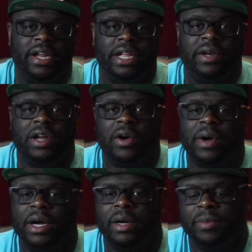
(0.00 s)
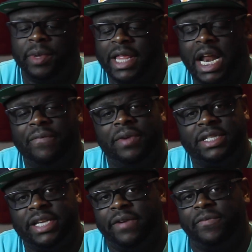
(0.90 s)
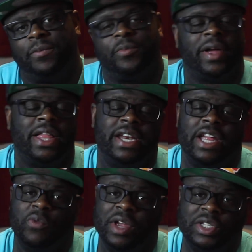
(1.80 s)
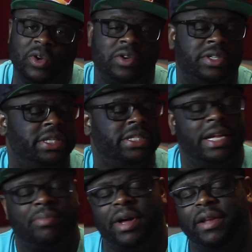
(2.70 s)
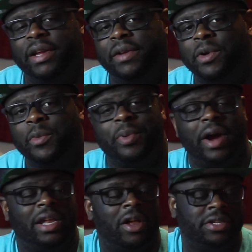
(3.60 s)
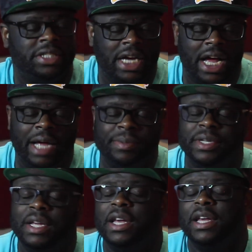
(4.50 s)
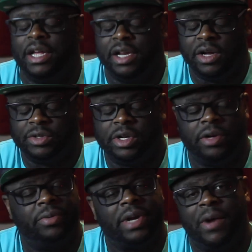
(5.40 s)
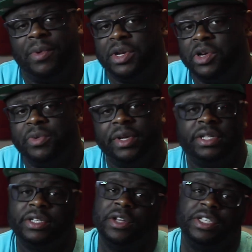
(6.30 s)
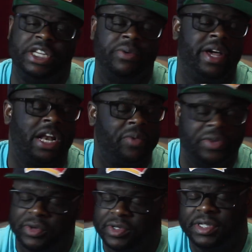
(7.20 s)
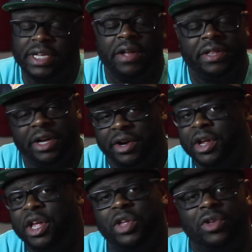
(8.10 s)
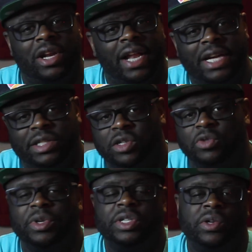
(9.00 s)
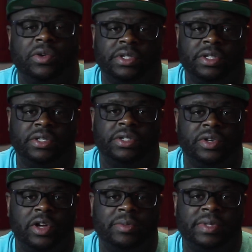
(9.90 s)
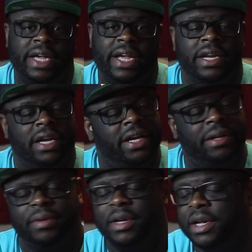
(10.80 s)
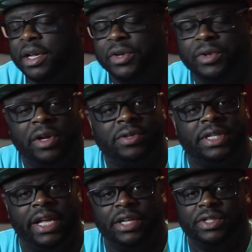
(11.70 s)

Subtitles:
A lot of us have probably need resources. They probably, probably lost jobs, So what I would do is, see what kind of resources is out there, utilize those resources. You know what I'm saying? Do those things.